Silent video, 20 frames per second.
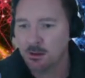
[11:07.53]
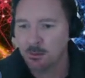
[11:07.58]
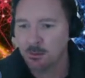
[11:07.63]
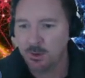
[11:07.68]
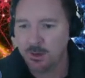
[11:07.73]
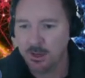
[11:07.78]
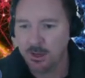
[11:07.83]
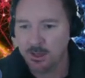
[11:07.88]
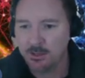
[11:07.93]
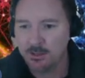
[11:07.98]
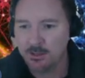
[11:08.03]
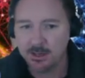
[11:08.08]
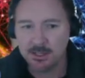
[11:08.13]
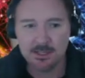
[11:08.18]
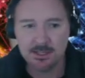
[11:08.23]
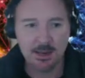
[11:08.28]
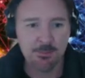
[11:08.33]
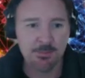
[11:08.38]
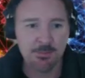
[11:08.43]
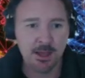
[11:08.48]
we need to
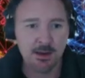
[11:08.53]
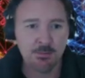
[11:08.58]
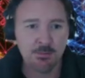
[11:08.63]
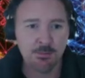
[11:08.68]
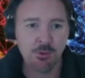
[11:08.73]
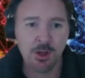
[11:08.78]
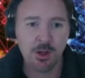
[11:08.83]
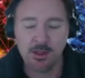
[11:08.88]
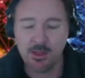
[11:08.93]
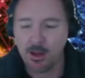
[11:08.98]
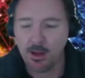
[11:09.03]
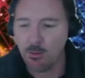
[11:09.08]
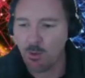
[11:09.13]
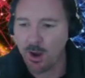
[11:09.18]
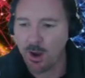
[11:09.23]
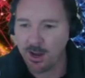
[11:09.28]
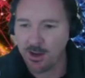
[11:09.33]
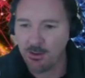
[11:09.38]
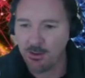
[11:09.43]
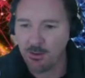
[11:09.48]
accept that and play that
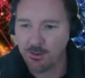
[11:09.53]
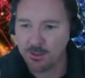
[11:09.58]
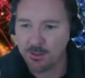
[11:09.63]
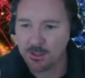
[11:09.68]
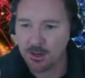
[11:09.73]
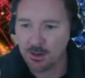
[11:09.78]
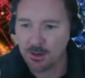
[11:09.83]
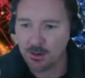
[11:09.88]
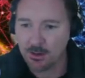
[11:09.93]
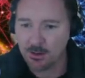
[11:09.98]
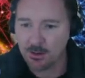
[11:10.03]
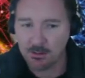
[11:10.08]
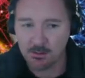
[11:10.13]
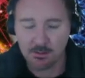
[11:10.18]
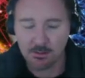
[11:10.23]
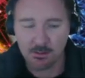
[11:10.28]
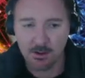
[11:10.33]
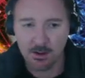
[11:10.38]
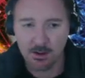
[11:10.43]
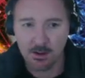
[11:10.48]
way, and all this
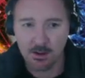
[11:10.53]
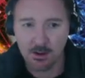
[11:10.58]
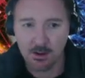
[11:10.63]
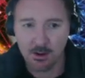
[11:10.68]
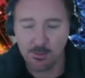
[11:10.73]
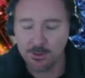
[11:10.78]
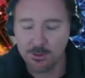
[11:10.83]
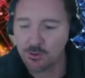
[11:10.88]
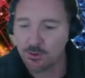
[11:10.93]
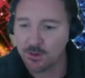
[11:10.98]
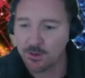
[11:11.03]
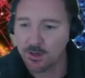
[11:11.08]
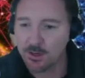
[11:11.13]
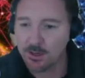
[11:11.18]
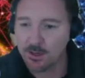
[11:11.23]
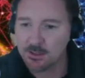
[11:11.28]
kind of commentary.